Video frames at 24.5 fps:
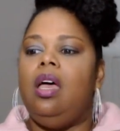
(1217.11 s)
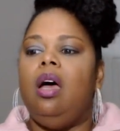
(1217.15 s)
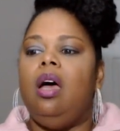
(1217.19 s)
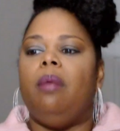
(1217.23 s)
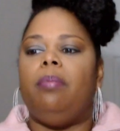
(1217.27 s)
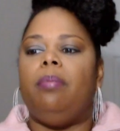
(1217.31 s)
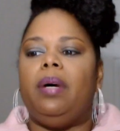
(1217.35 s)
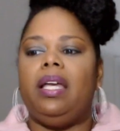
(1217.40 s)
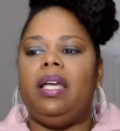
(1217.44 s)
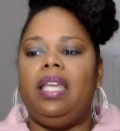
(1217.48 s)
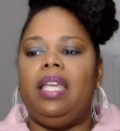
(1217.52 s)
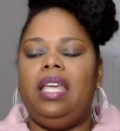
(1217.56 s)

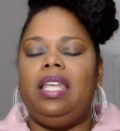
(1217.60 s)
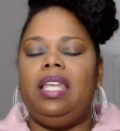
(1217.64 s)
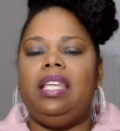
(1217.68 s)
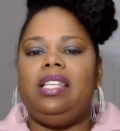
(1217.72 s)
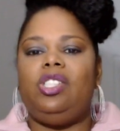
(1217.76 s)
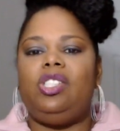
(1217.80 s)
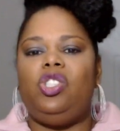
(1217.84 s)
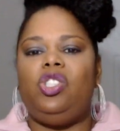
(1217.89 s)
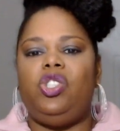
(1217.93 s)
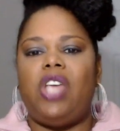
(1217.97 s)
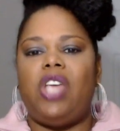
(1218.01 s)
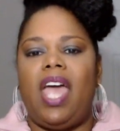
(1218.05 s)
But it
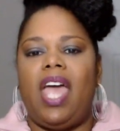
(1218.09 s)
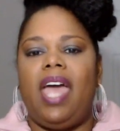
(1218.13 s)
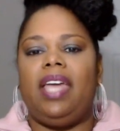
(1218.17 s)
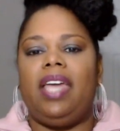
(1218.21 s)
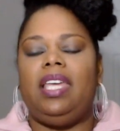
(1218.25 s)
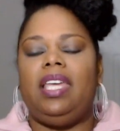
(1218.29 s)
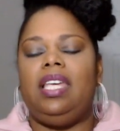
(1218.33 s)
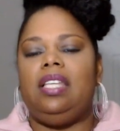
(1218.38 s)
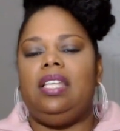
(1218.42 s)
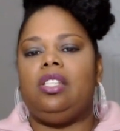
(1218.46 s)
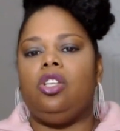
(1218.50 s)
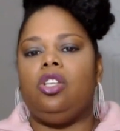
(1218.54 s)
is
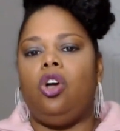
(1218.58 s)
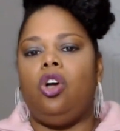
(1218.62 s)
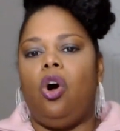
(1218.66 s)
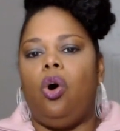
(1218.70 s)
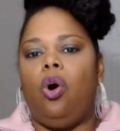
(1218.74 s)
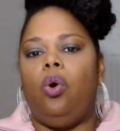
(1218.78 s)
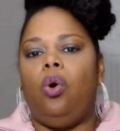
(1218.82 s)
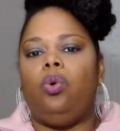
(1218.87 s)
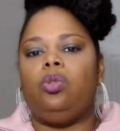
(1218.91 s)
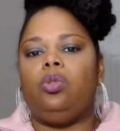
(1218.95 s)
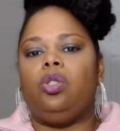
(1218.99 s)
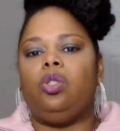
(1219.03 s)
Jackie's
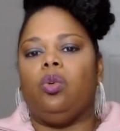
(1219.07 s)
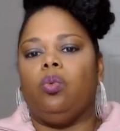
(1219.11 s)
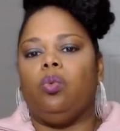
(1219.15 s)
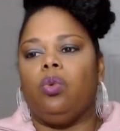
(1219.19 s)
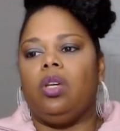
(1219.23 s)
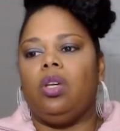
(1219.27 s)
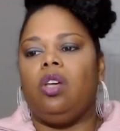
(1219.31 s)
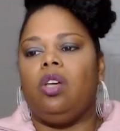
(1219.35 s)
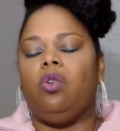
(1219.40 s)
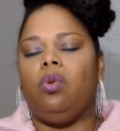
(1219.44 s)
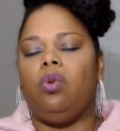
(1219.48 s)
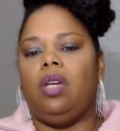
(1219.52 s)
goal to
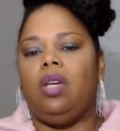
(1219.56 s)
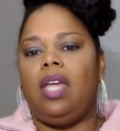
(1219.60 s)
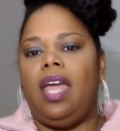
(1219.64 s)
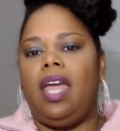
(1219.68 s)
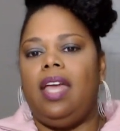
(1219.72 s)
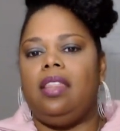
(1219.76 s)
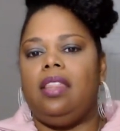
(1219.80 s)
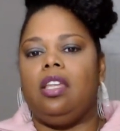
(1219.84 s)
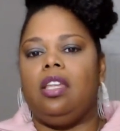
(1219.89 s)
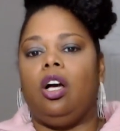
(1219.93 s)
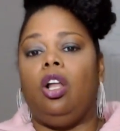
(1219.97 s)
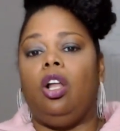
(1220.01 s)

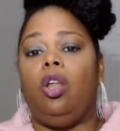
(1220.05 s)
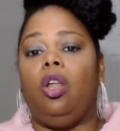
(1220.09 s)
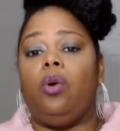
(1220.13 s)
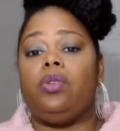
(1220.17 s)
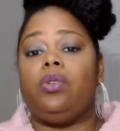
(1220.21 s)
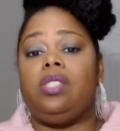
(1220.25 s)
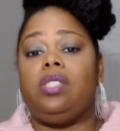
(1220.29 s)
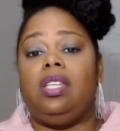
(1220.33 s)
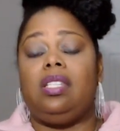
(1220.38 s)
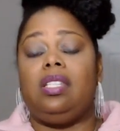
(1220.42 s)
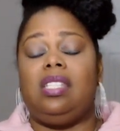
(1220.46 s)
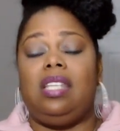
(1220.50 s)
recreate the
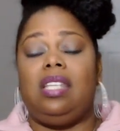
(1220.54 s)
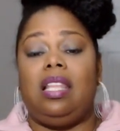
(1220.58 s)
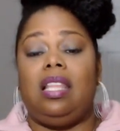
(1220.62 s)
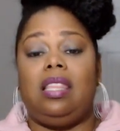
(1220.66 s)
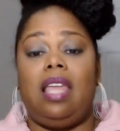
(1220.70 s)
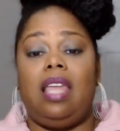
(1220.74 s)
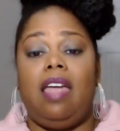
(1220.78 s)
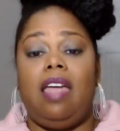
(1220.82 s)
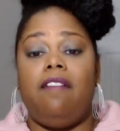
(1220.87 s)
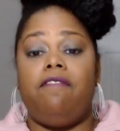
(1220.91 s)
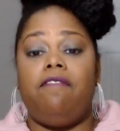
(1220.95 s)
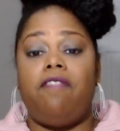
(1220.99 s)
closeness that
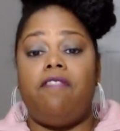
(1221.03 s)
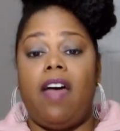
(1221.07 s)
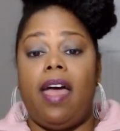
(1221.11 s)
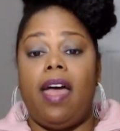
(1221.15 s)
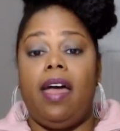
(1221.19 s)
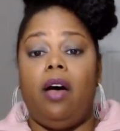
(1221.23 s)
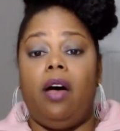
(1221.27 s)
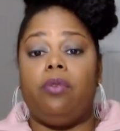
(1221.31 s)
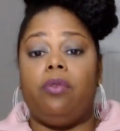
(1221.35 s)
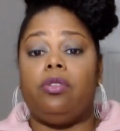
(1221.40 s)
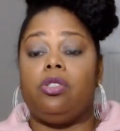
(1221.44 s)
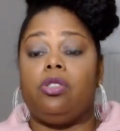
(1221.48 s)
they
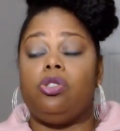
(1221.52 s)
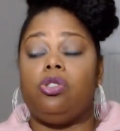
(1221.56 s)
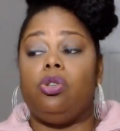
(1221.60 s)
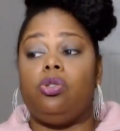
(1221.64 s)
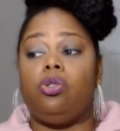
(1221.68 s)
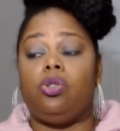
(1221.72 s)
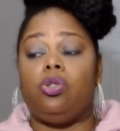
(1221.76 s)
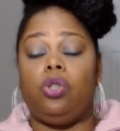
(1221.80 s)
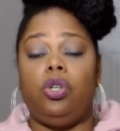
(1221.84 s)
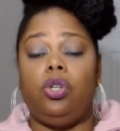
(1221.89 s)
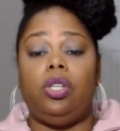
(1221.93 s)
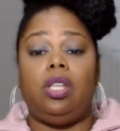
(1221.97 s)
found, the
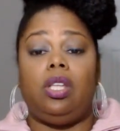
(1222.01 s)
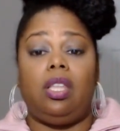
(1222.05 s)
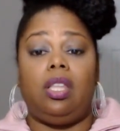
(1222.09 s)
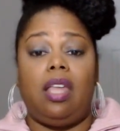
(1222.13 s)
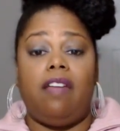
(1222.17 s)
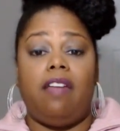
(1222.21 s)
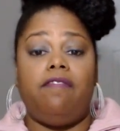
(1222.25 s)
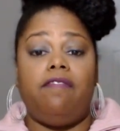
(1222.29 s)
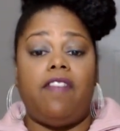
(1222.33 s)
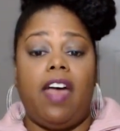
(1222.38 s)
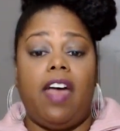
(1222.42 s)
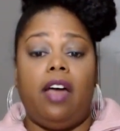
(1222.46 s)
sisterhood that
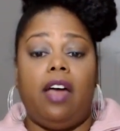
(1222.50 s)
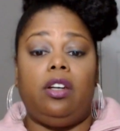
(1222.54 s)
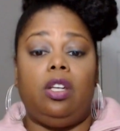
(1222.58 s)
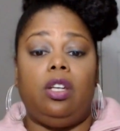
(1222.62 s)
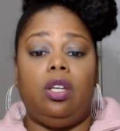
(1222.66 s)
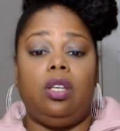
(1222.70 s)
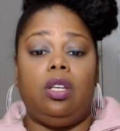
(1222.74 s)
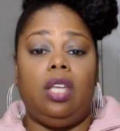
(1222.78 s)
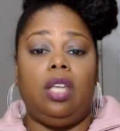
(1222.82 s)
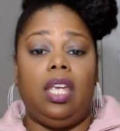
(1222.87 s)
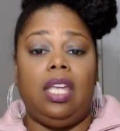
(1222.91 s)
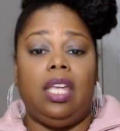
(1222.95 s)
they
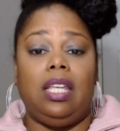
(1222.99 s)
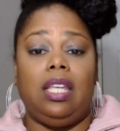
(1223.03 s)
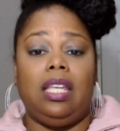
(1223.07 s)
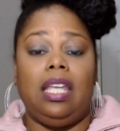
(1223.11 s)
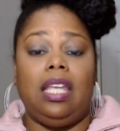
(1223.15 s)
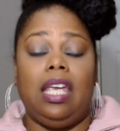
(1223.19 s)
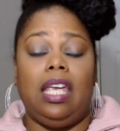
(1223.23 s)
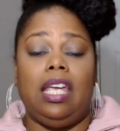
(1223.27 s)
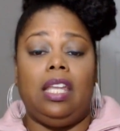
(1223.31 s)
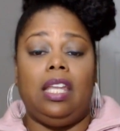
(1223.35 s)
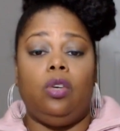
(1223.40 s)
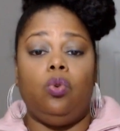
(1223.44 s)
found in
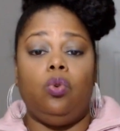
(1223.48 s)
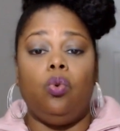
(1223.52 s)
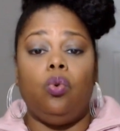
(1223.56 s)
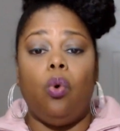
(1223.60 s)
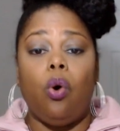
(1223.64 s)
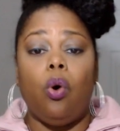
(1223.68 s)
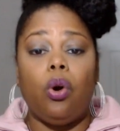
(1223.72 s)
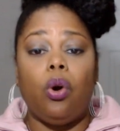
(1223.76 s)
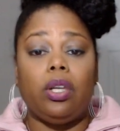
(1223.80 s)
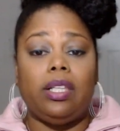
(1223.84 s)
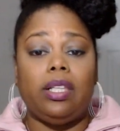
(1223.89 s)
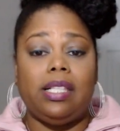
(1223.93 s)
New
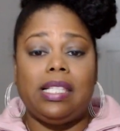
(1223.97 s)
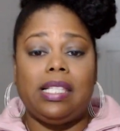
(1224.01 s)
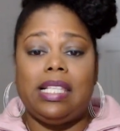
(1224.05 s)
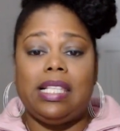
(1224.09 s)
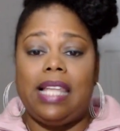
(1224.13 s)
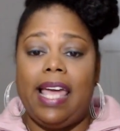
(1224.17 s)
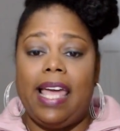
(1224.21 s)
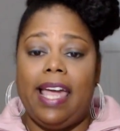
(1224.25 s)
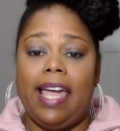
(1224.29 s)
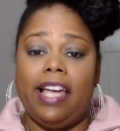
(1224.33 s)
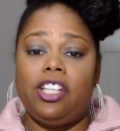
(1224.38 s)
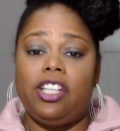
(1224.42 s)
Orleans
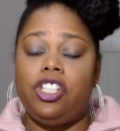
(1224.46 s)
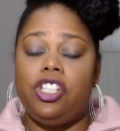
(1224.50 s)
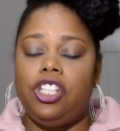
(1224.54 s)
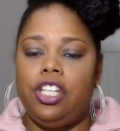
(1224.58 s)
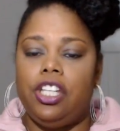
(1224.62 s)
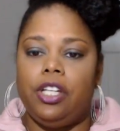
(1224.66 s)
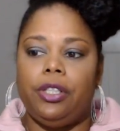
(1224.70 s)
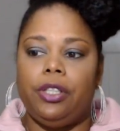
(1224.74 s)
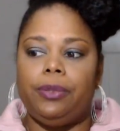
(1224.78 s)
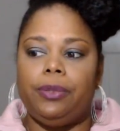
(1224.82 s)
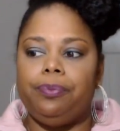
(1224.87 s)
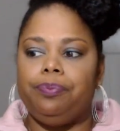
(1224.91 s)
last
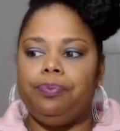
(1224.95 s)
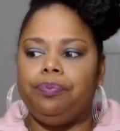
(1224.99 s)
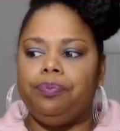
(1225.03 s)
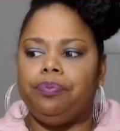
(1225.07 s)
year.